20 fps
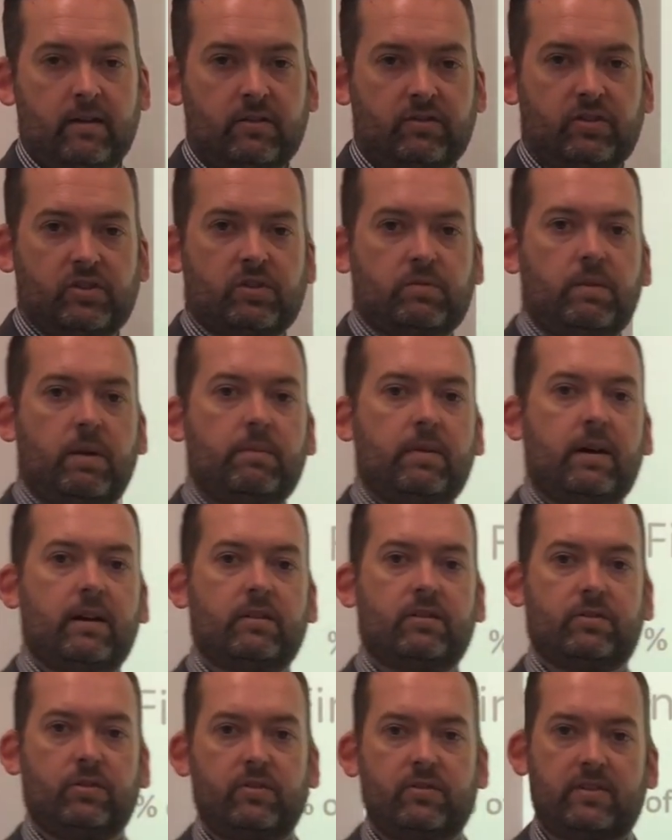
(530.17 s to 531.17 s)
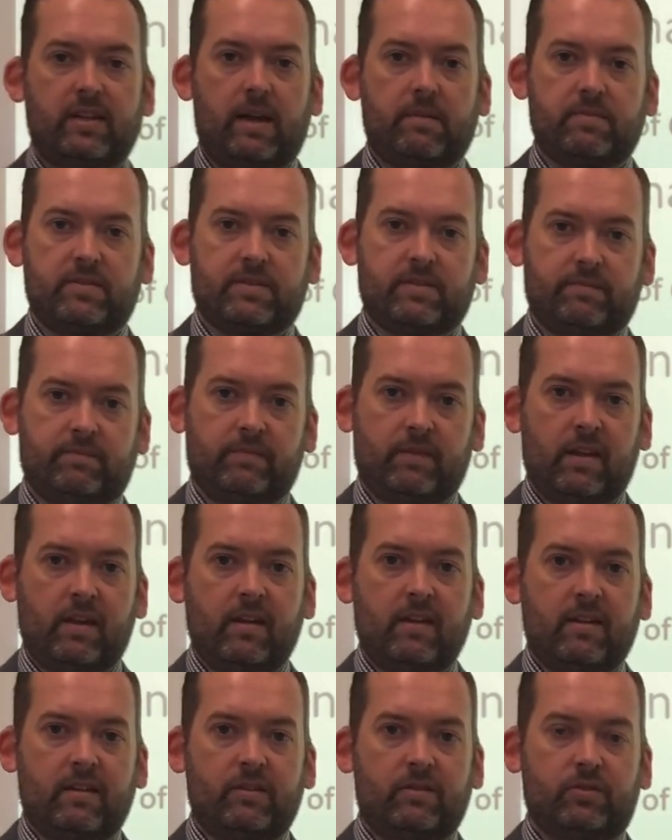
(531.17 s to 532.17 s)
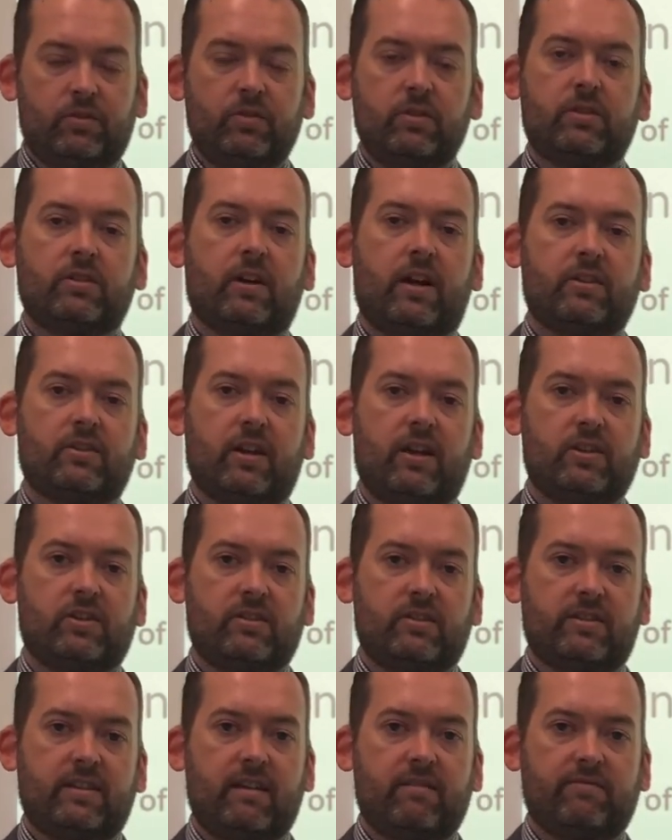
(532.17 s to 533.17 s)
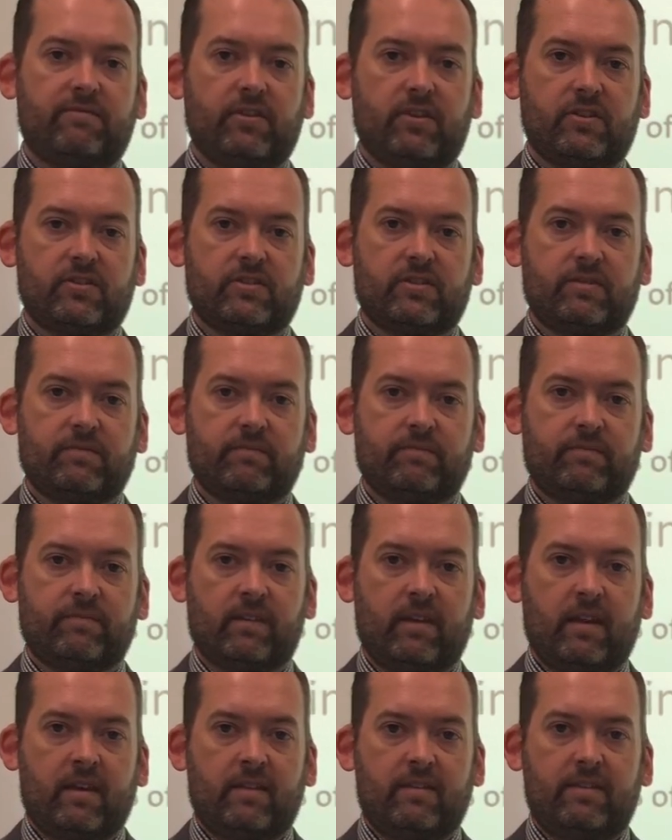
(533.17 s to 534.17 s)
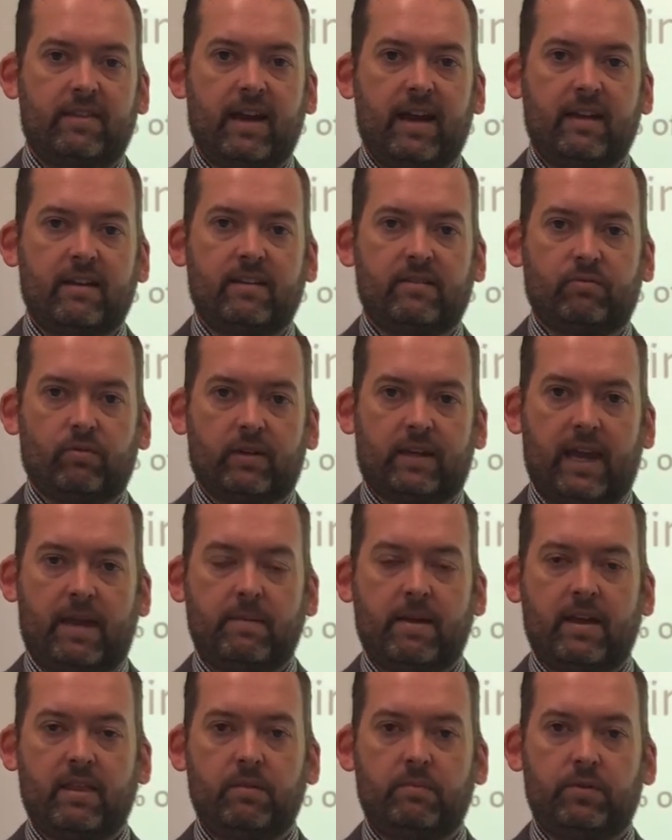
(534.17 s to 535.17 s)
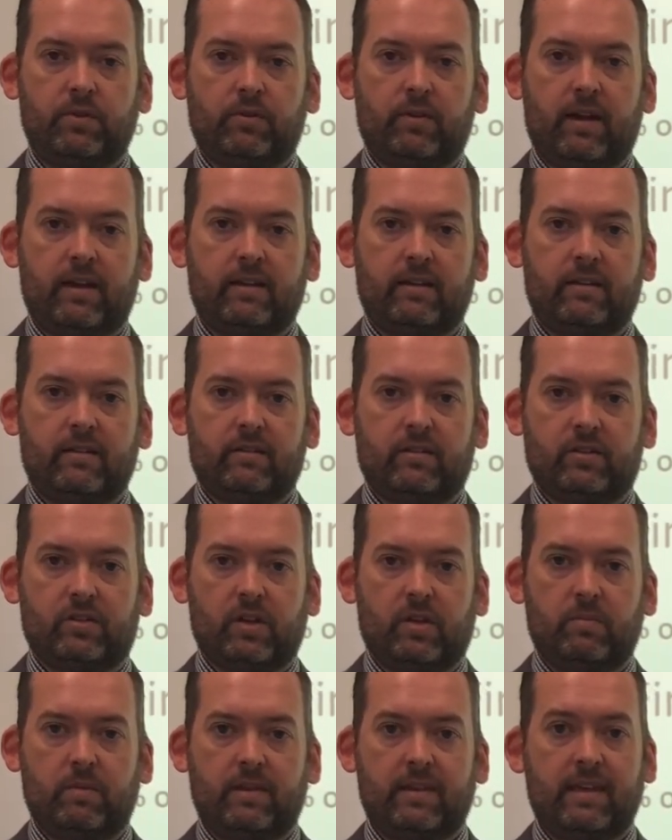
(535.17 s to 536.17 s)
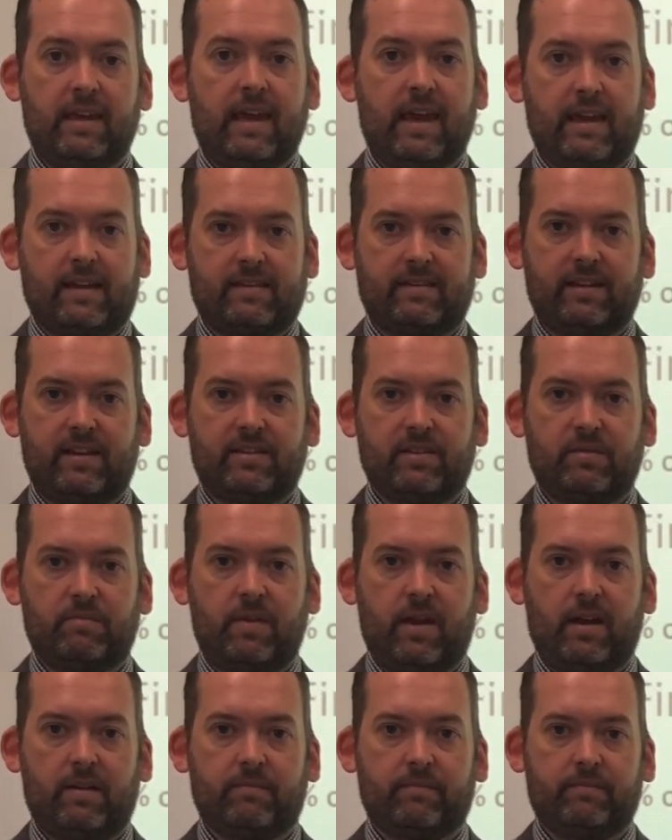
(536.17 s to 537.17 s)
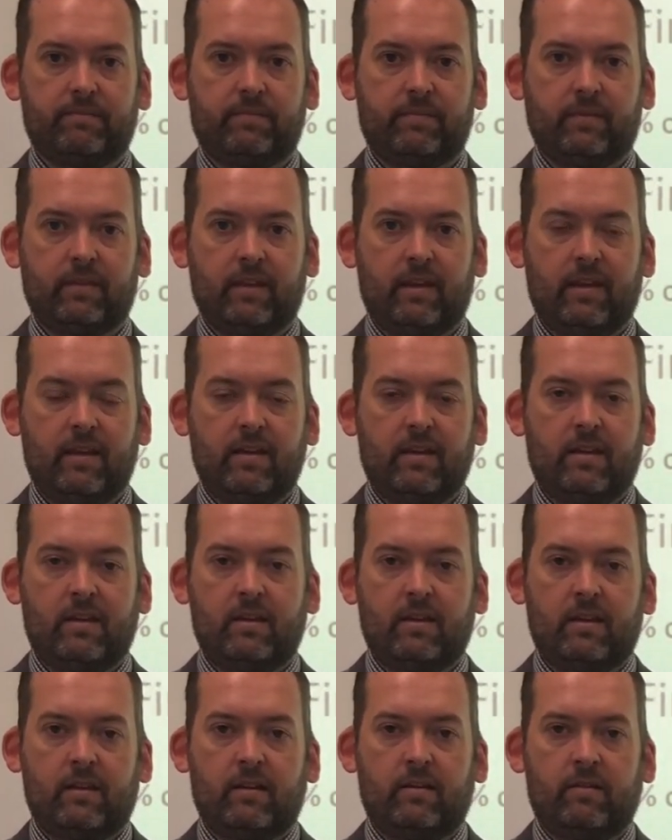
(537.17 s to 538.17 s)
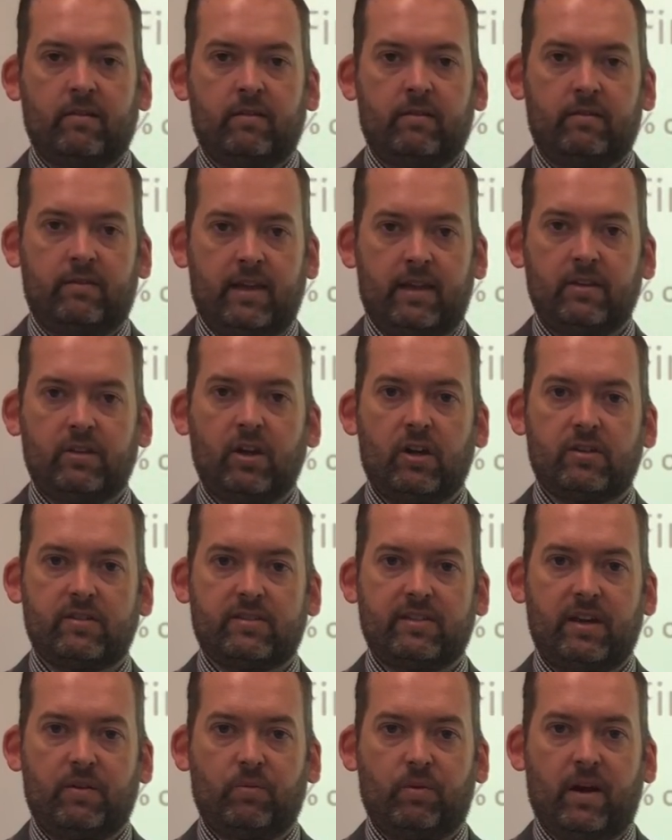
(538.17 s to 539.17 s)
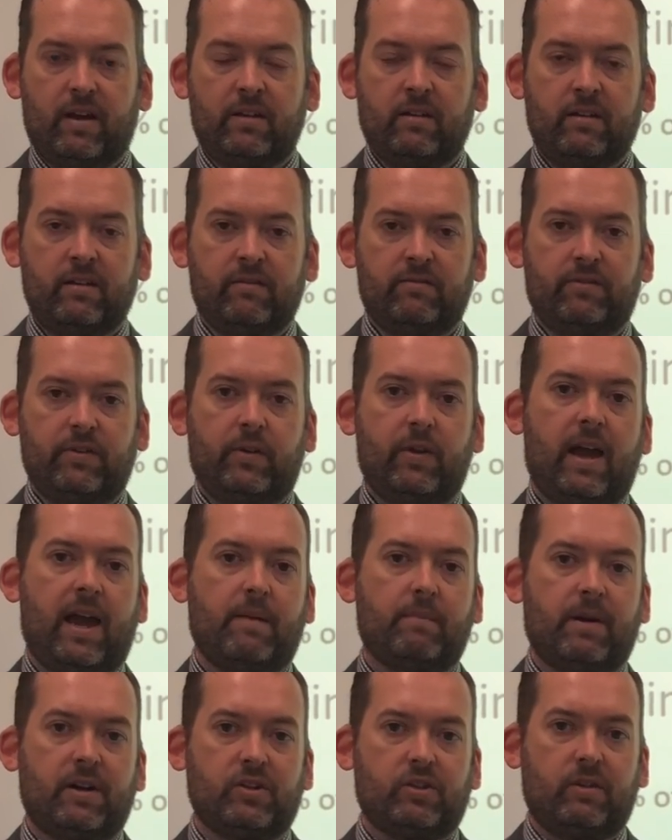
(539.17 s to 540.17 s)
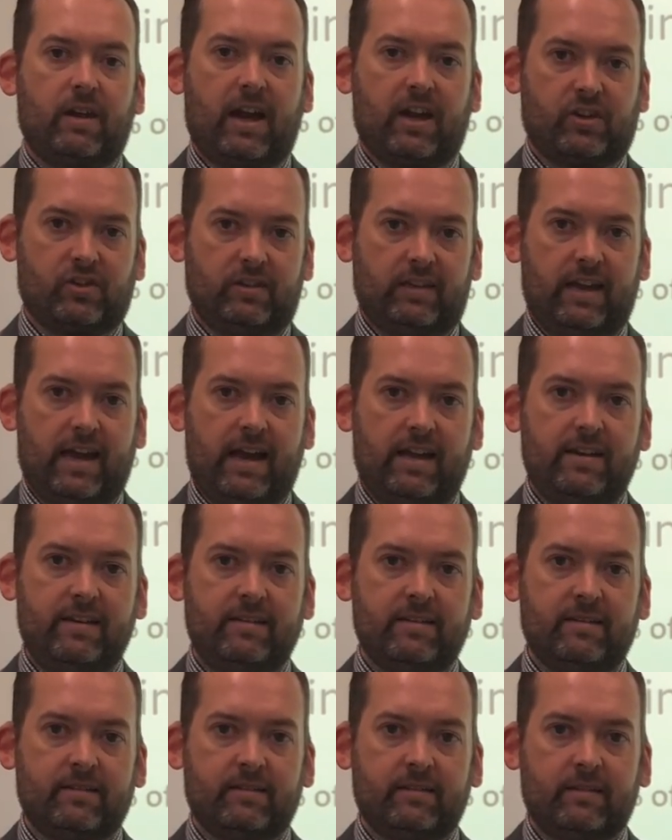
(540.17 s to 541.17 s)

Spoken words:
Just remember, 2 steps. Do the titration step first. That is what came out of the burette, determine the excess amount. Then go to step 1, figure out how much you actually added.